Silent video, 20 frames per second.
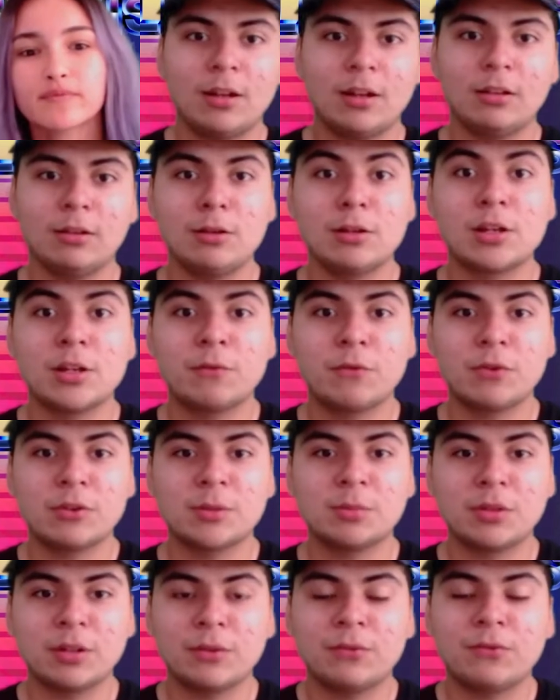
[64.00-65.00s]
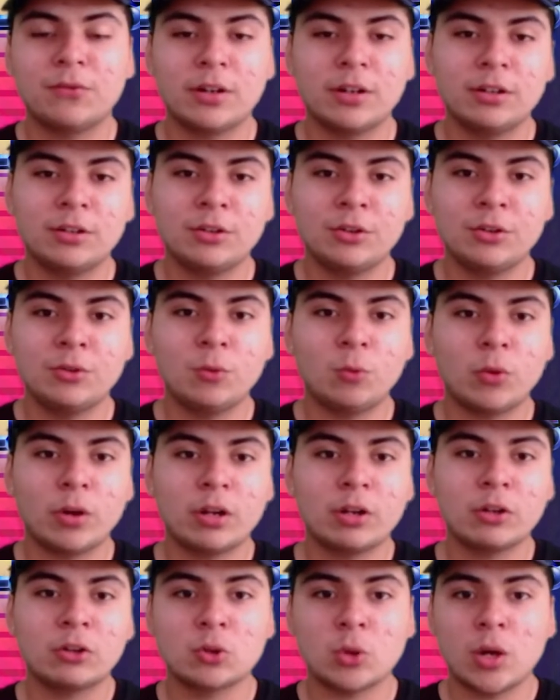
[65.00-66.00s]
Looking for something fun to do, want
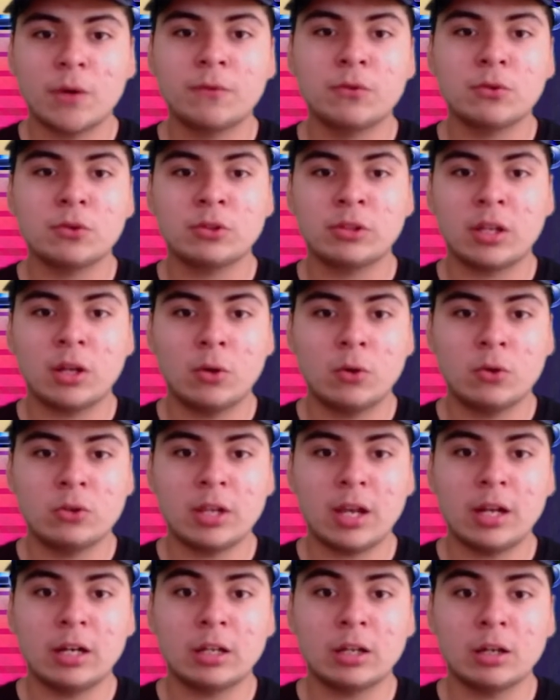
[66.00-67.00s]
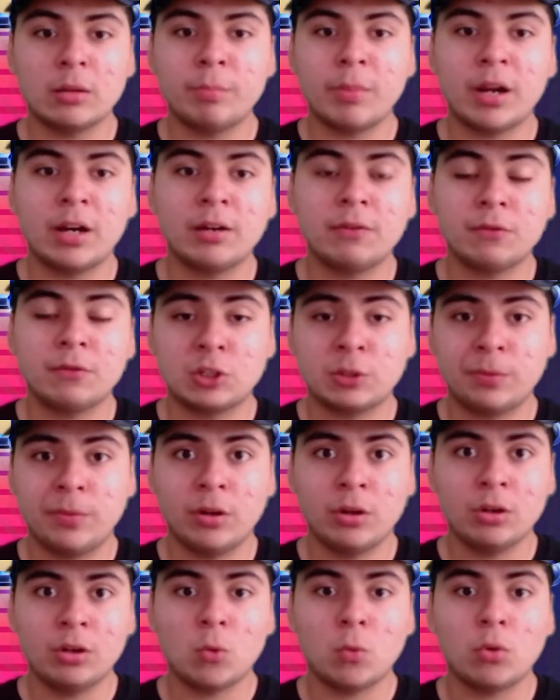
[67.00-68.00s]
to show off your skills and competitive
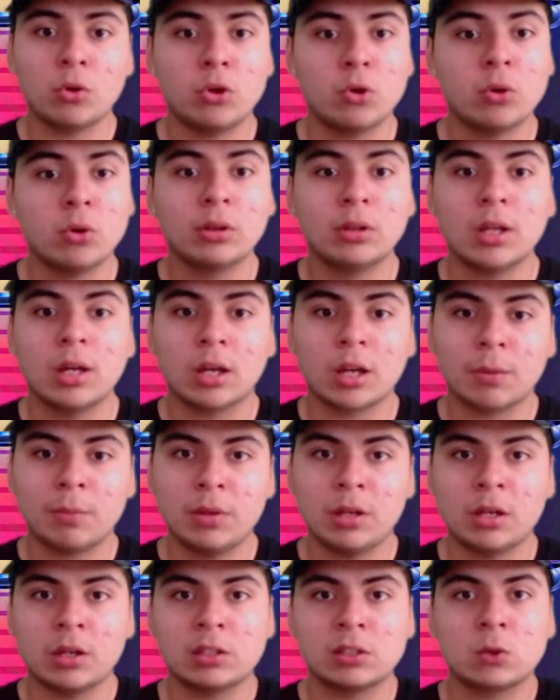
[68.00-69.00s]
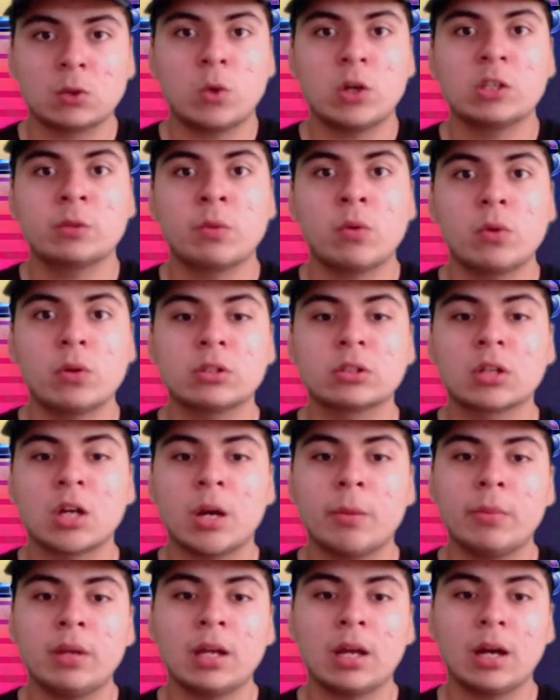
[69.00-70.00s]
spirit? Well, you're in luck because Quiz Bowl is
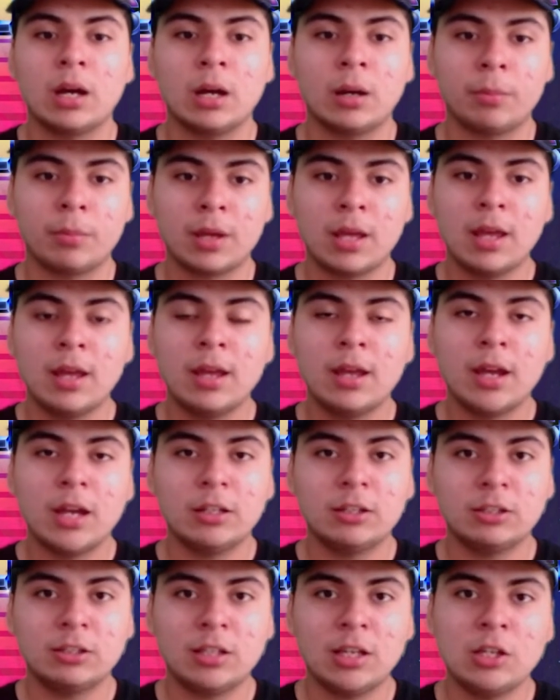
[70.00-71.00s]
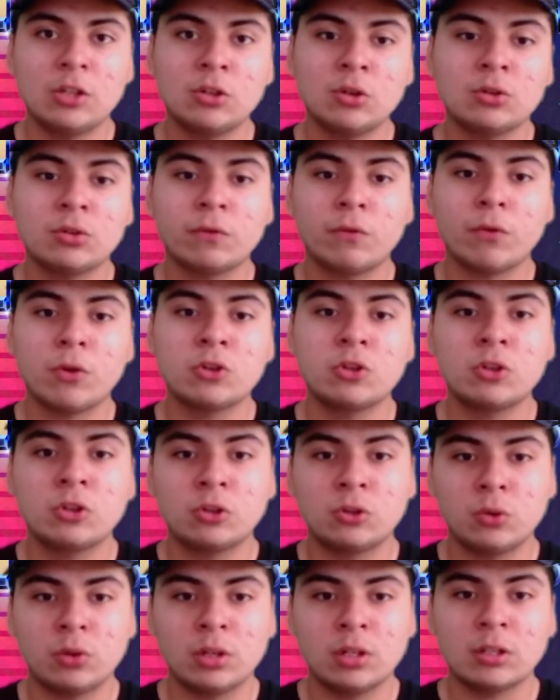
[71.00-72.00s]
coming up. It's teachers versus
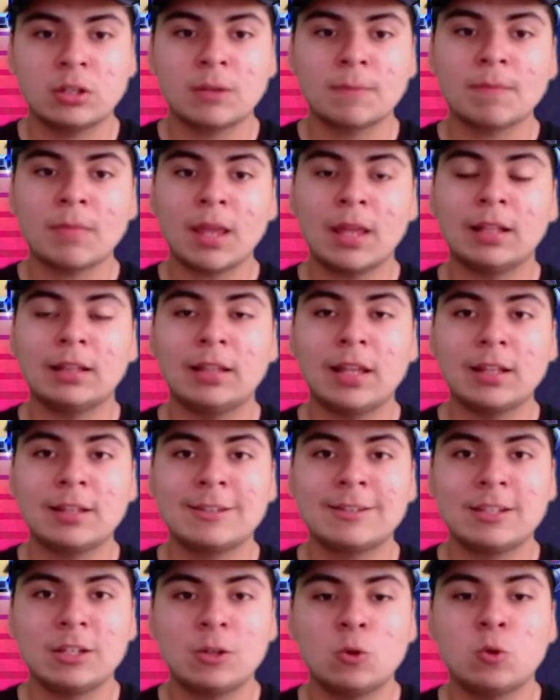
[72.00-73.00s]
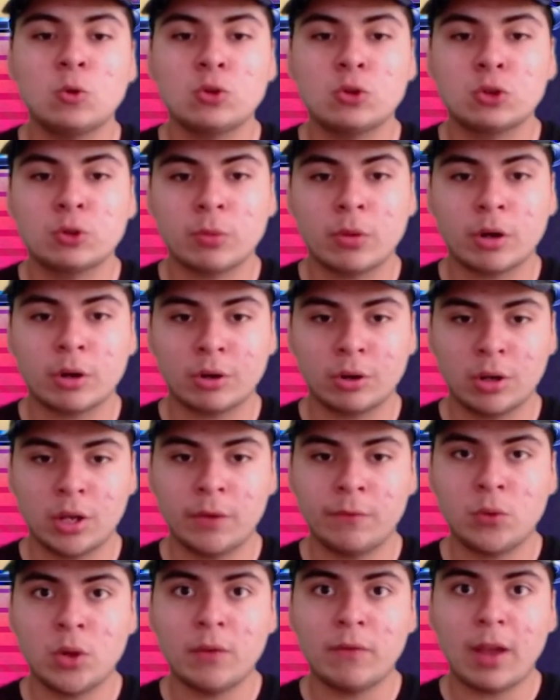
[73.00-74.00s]
students. Let's see who's smarter.
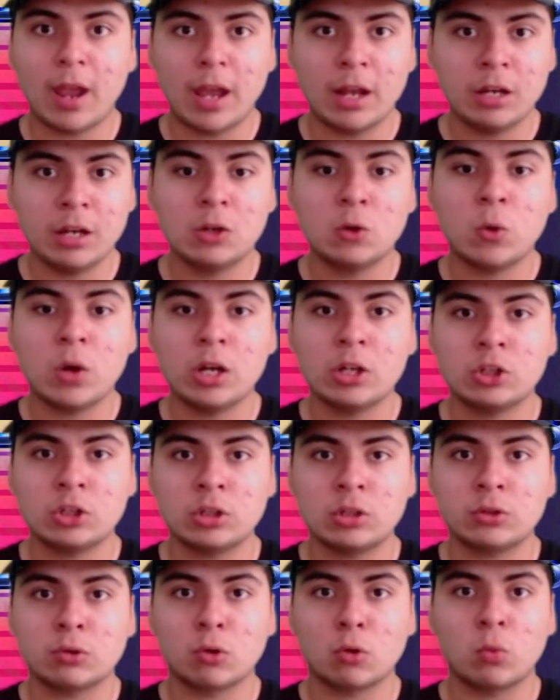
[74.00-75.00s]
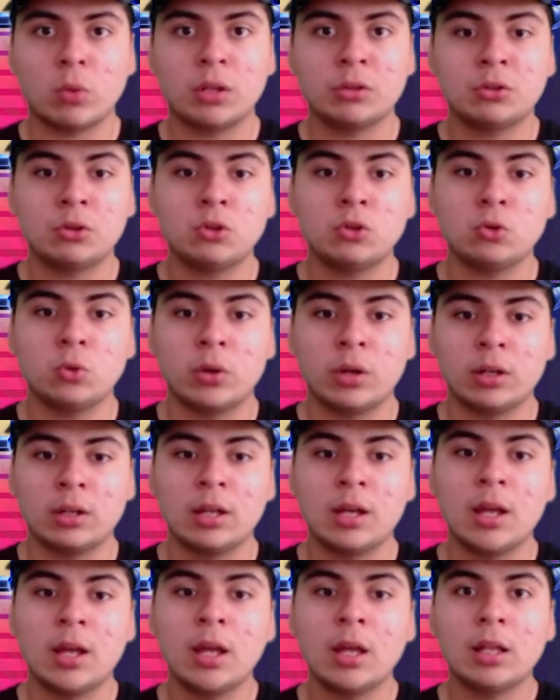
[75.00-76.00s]
If you have any questions or want to join,
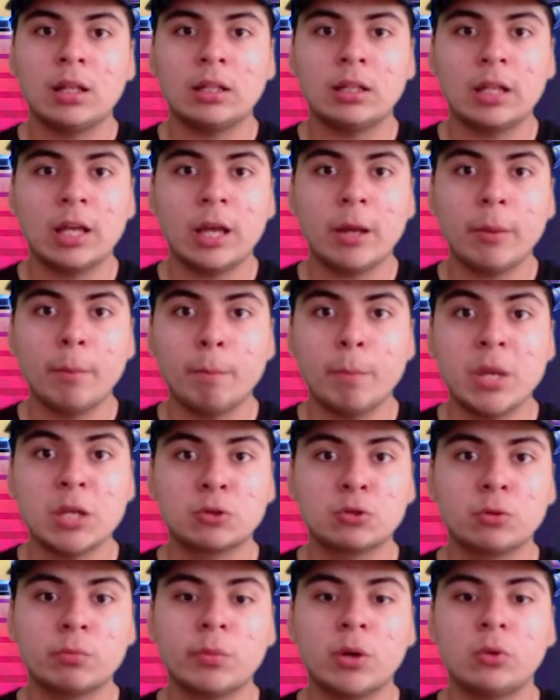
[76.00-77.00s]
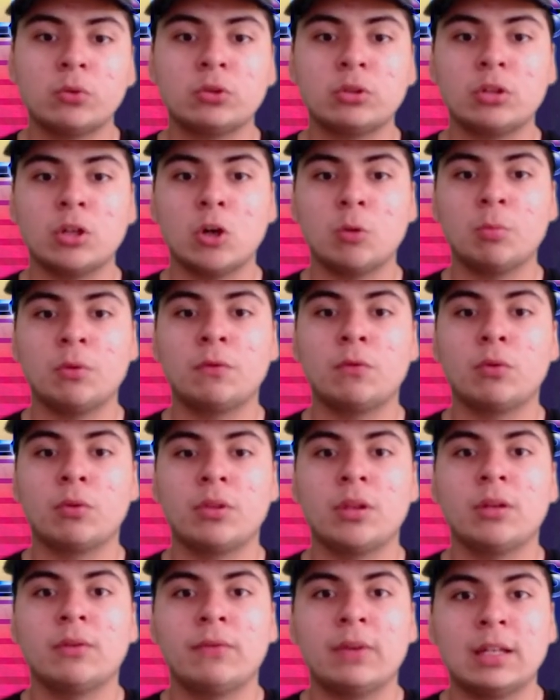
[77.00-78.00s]
let Mr. Moats know before
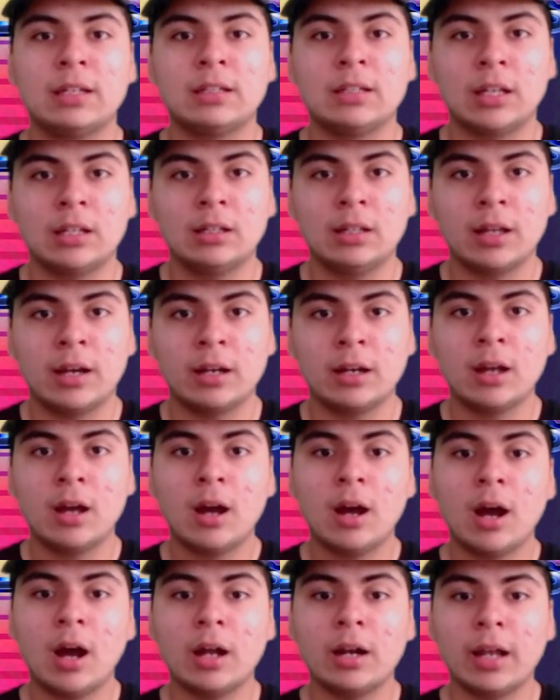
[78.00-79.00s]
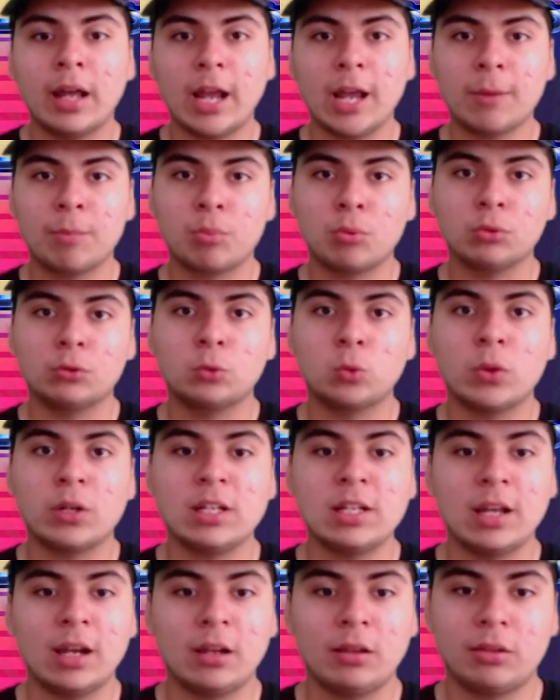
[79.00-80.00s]
the event deadline on April
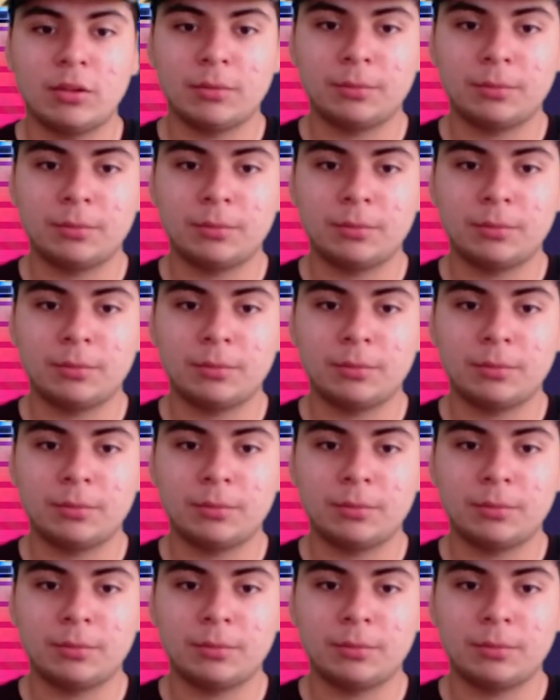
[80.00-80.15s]
28th.